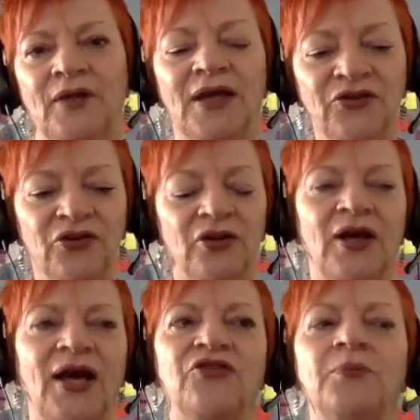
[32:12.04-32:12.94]

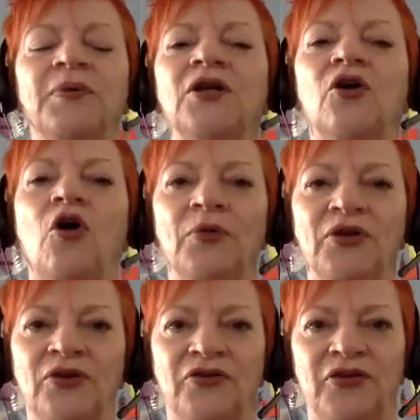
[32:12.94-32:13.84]
Has it been a
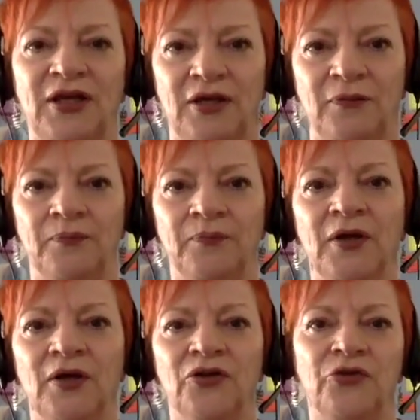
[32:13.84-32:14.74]
common theme
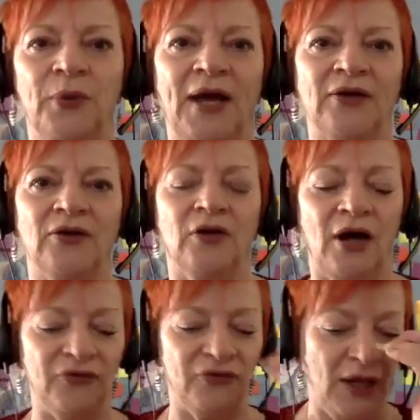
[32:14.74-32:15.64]
throughout your
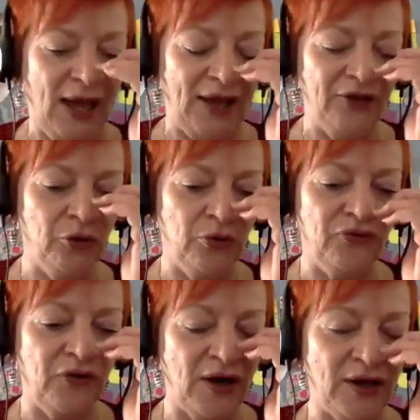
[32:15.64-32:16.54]
life? And you will
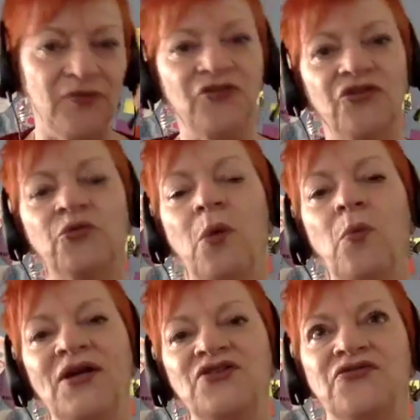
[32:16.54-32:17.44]
find, and this is
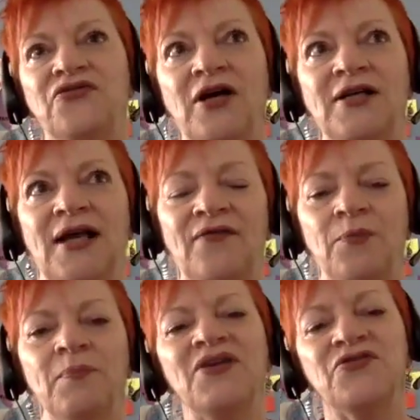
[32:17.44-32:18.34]
one way to find out
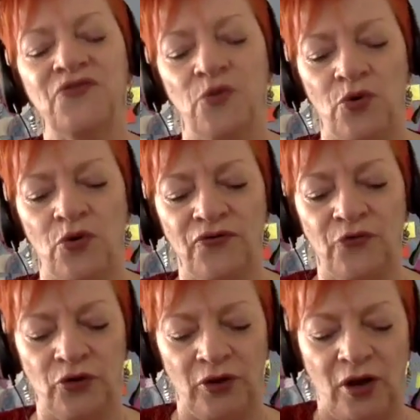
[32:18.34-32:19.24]
the metaphor
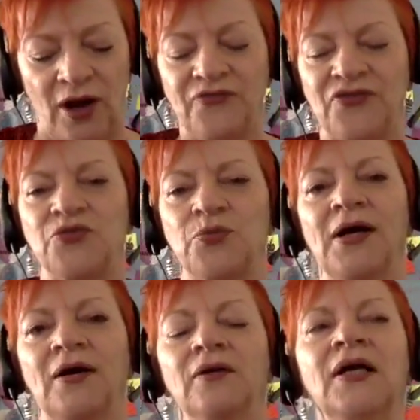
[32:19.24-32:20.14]
for your life as
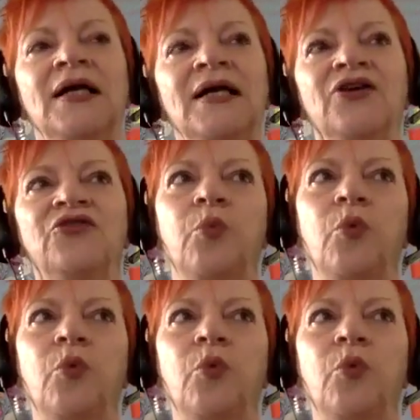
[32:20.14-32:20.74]
well, is